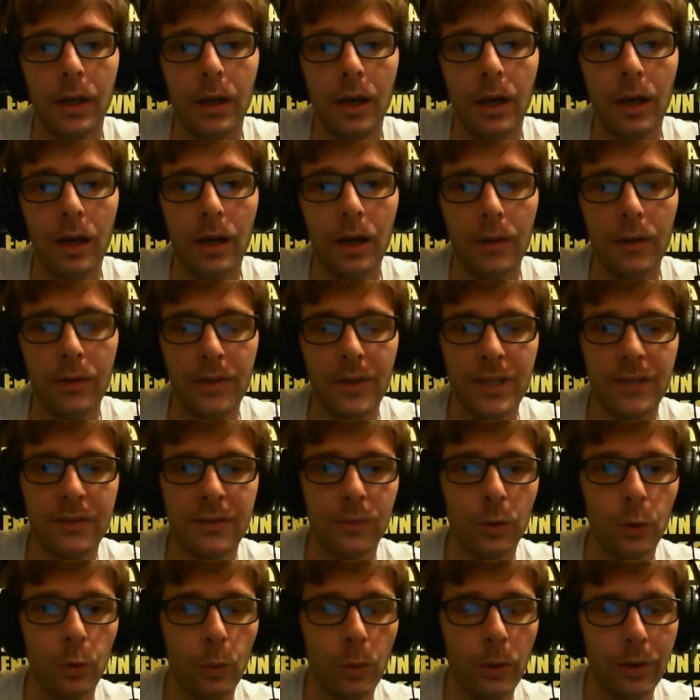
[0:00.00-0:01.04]
uh,
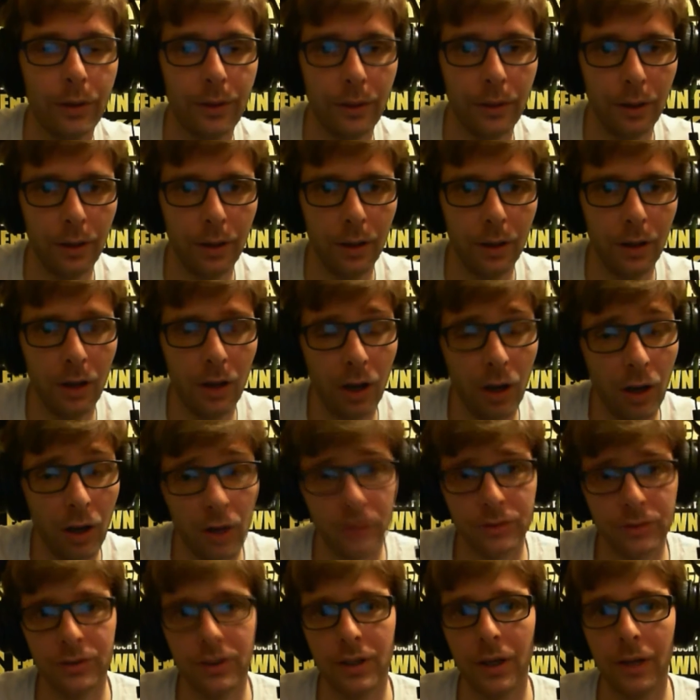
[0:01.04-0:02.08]
festival with
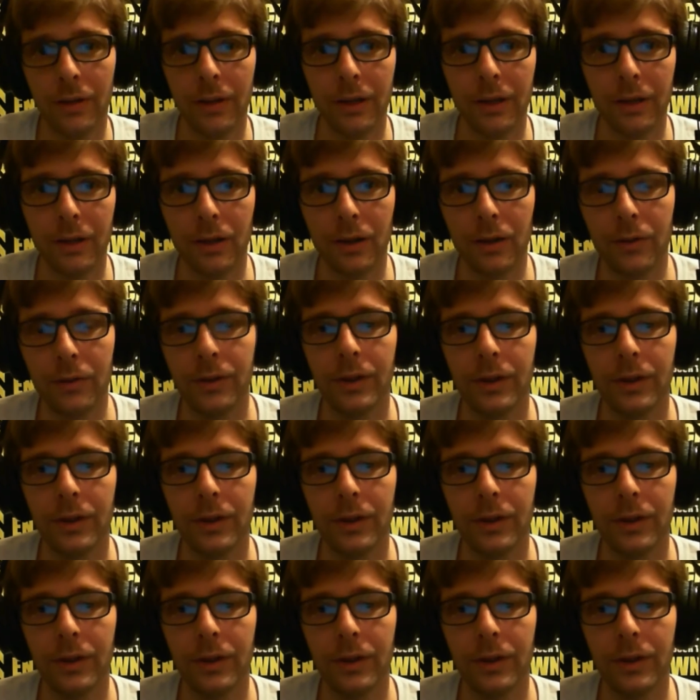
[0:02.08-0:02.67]
lots going on.